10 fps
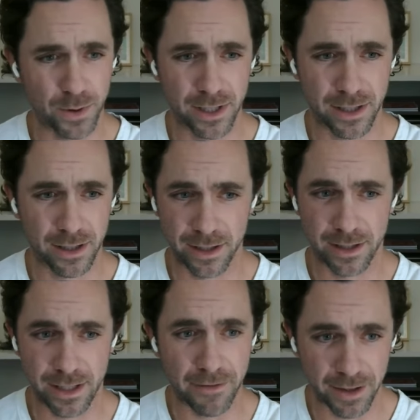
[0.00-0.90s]
was
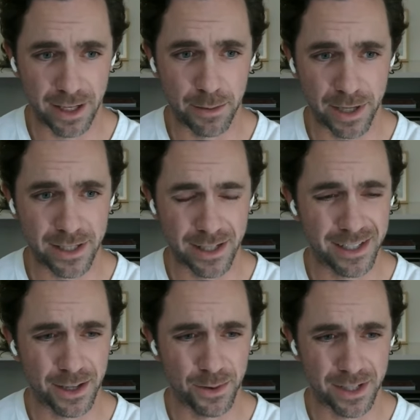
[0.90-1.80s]
definitely a
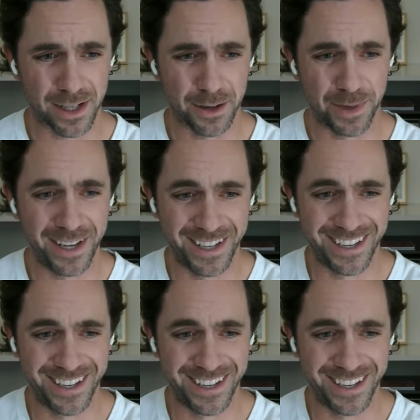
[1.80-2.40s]
business that was going to be